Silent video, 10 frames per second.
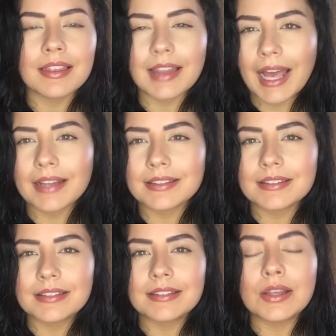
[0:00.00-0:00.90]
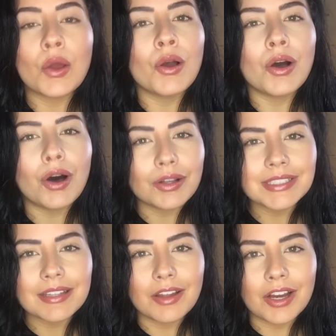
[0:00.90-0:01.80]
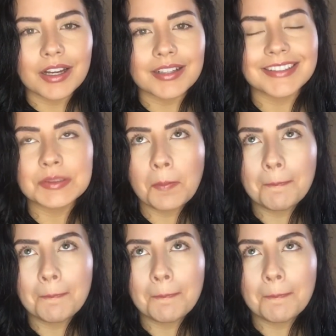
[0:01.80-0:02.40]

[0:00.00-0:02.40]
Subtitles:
lasts all day long.